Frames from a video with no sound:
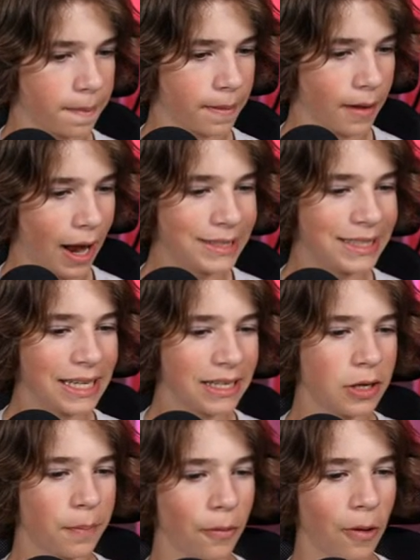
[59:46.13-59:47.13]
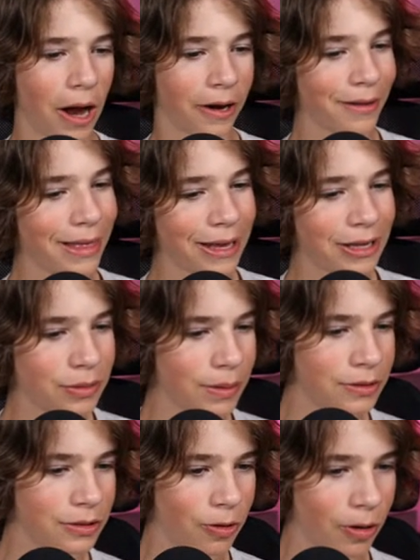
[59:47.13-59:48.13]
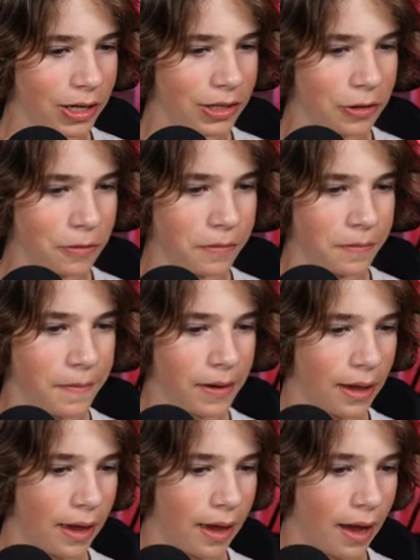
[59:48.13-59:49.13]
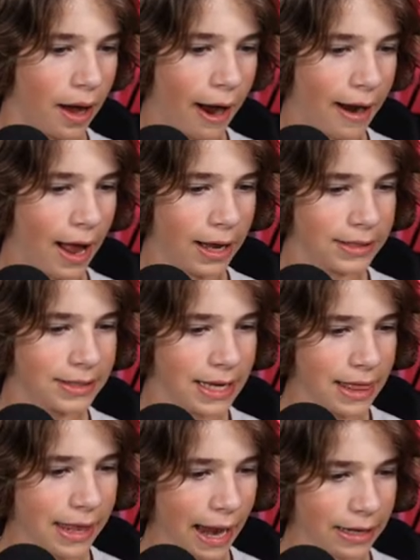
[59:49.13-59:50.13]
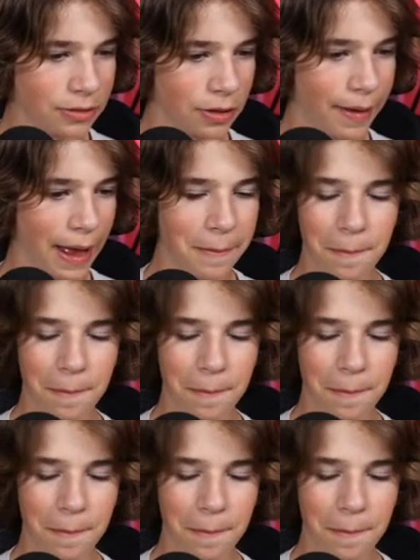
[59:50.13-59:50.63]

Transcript: I see you, Super Rocker. Thank you so much for joining, dude. All right. I'll see you in the next one, man.